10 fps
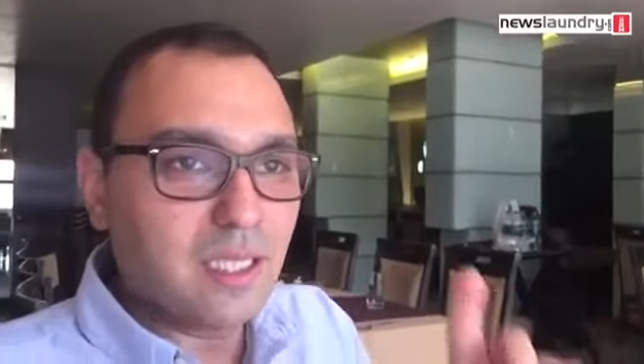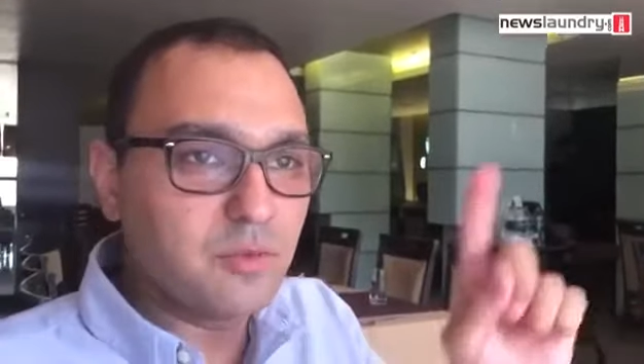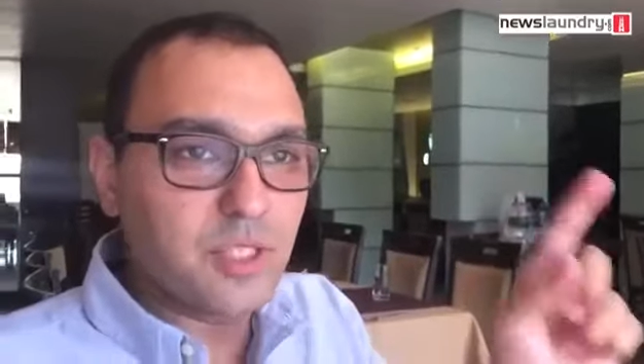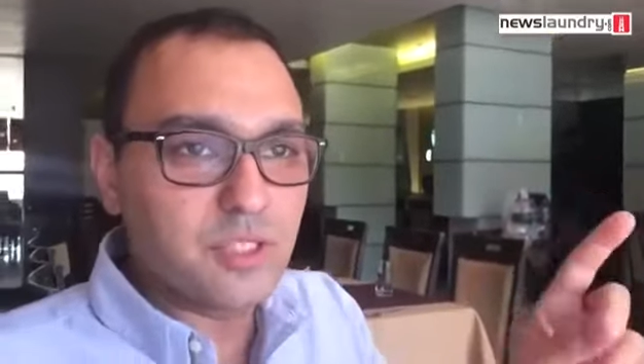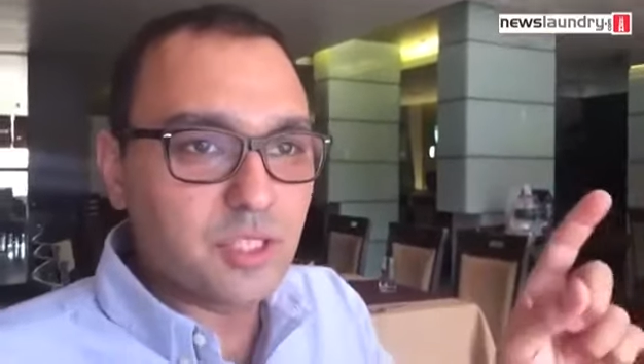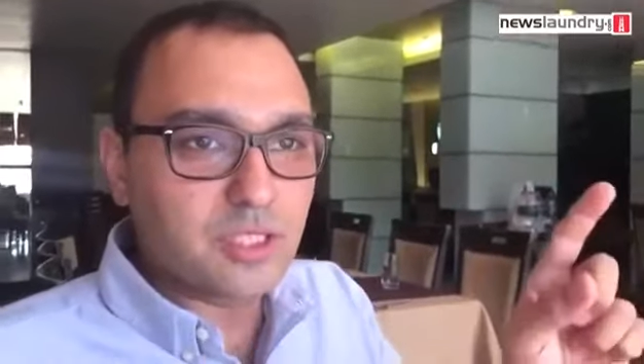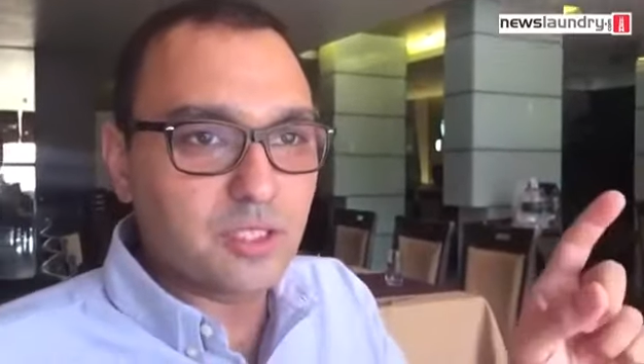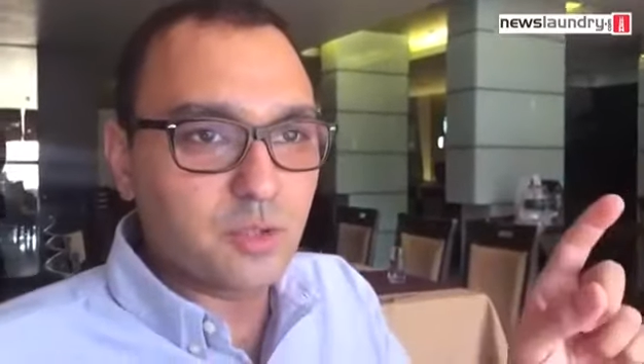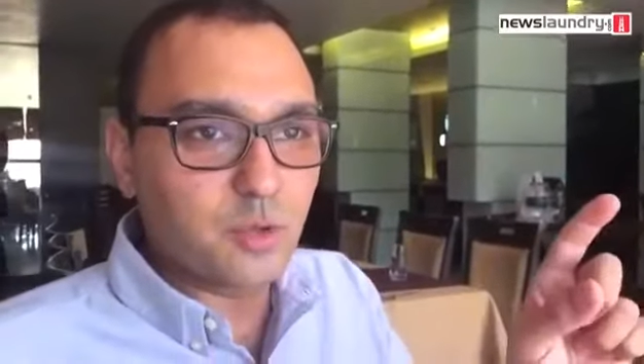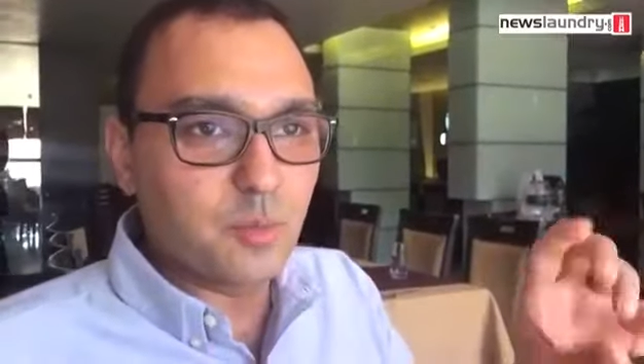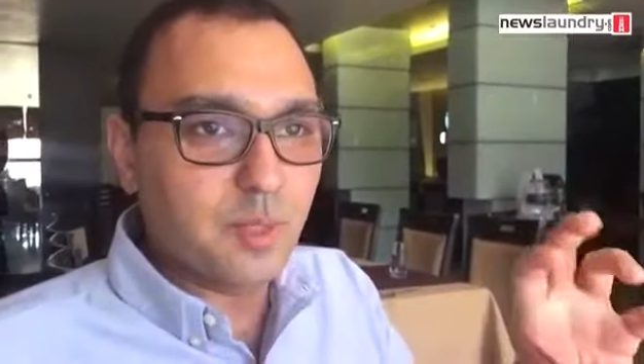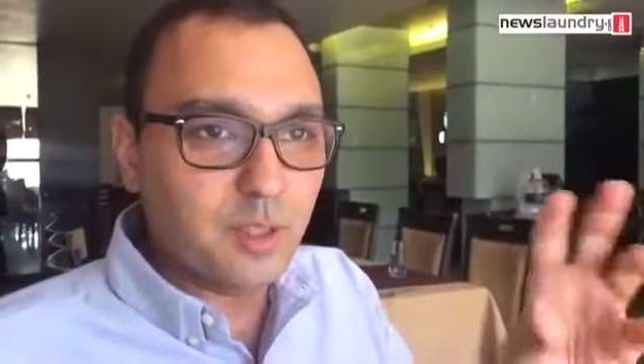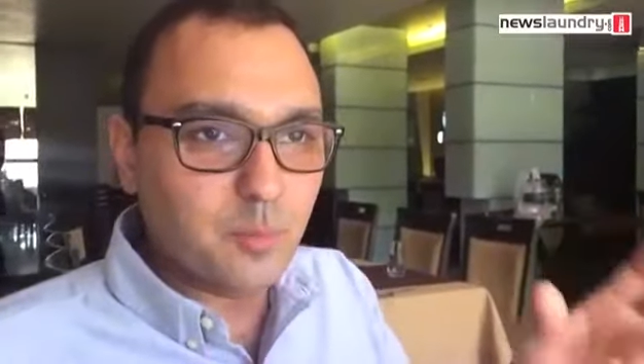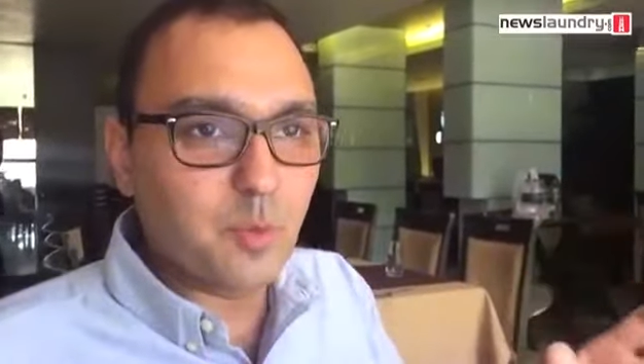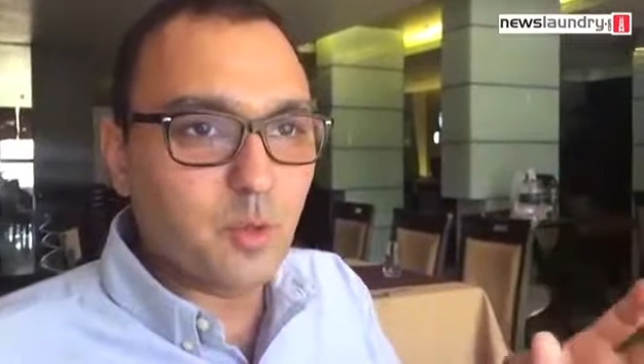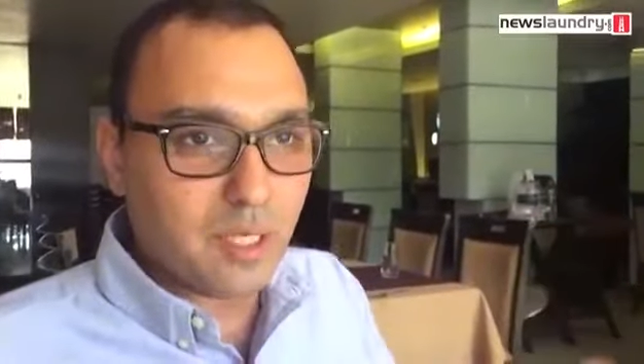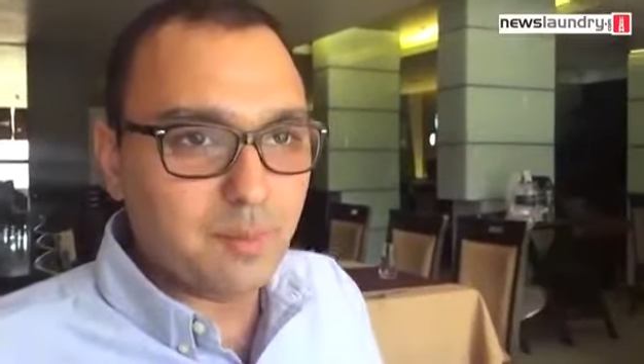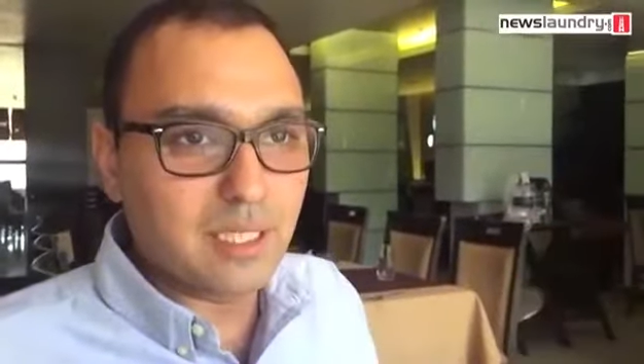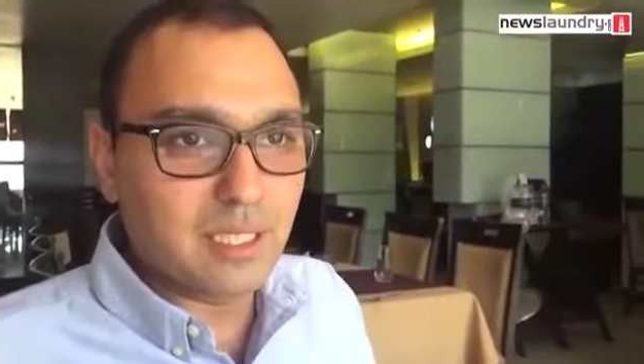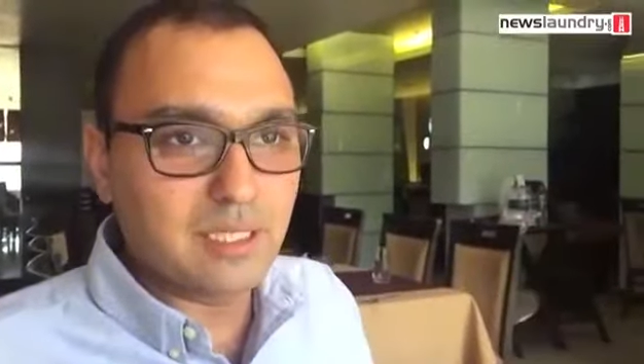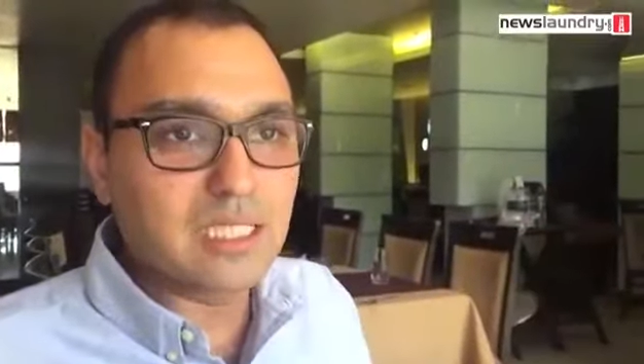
gives instructions to the brain to program it again.